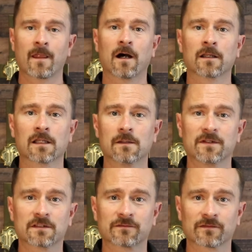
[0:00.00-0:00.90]

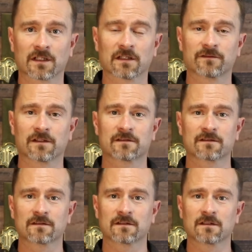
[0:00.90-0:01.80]
unlimited
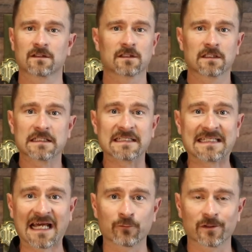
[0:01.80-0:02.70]
forgiveness,
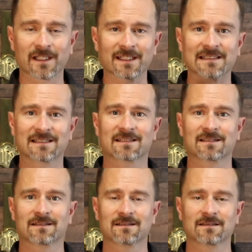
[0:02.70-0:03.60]
debt release.